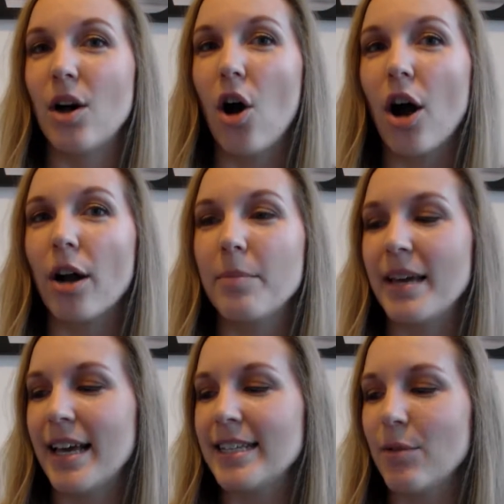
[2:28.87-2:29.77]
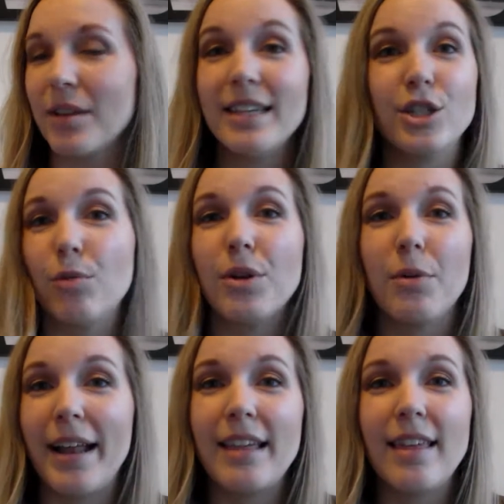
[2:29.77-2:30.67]
are because I really don't know
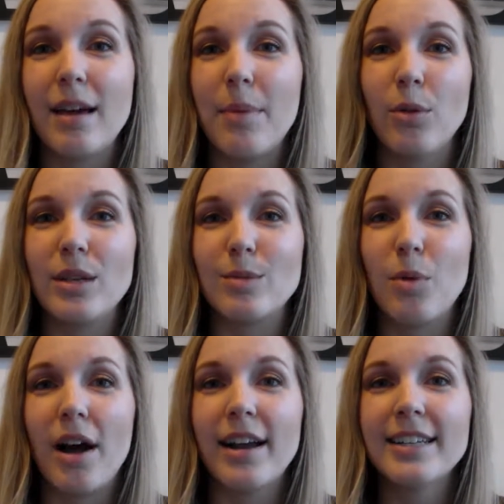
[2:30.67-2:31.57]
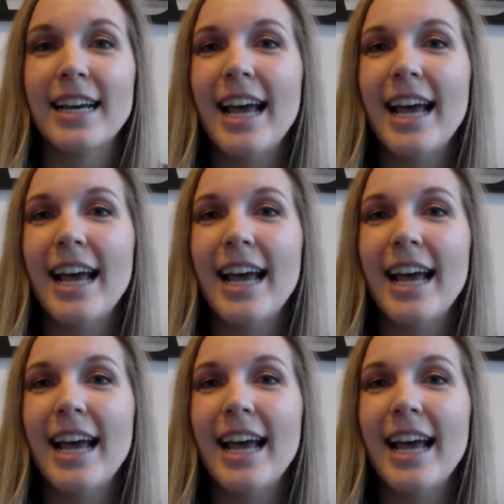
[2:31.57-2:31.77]
anything about this product.